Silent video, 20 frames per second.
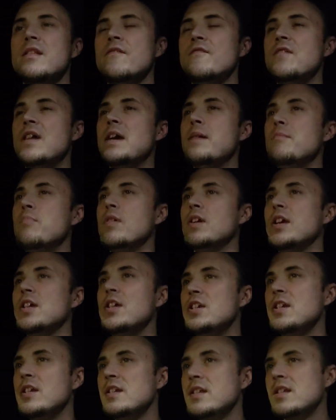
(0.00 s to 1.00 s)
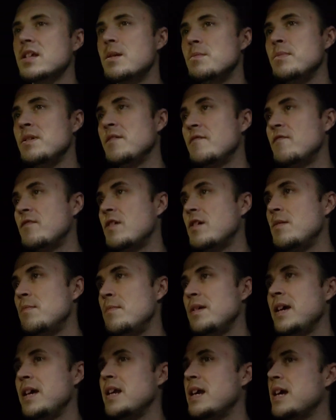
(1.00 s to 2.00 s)
vibration is coming
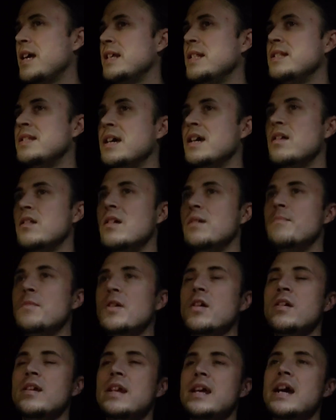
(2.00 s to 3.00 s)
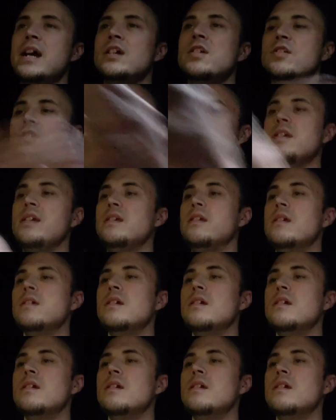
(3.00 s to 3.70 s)
from, and I can tell I'm already actually